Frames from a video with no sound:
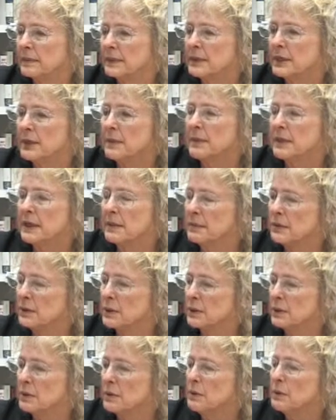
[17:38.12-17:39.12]
and sometimes
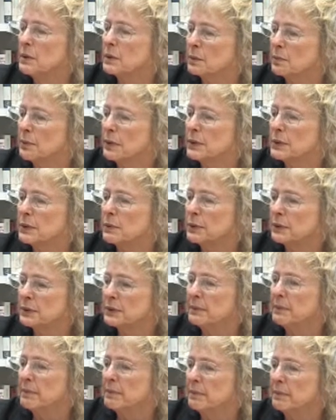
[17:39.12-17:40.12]
it's, possible
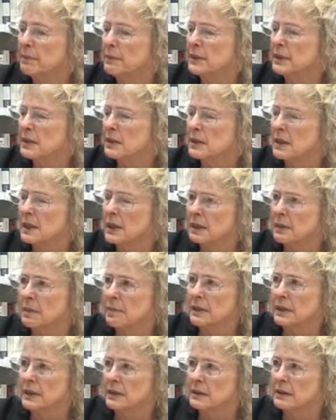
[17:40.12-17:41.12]
to miss that a
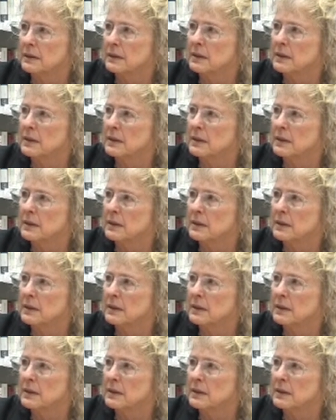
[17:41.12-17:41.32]
bit.